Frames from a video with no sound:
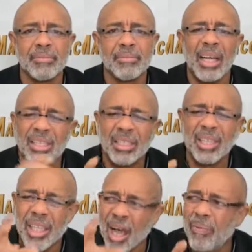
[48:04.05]
I just
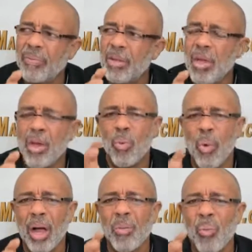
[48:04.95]
love
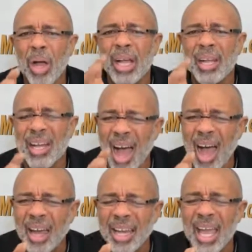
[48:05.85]
what
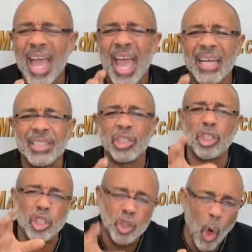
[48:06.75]
God has in
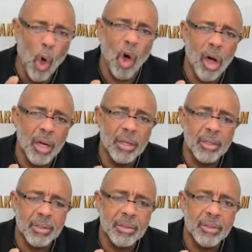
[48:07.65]
store
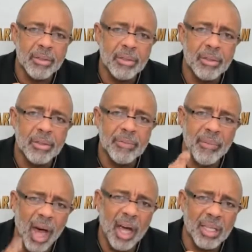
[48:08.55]

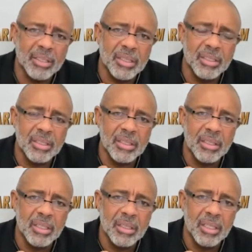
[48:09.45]
for us.
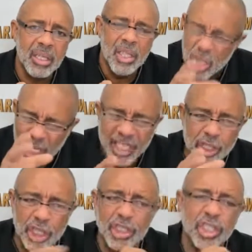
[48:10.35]
Look at
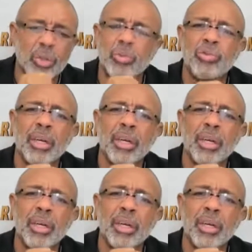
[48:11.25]
your children.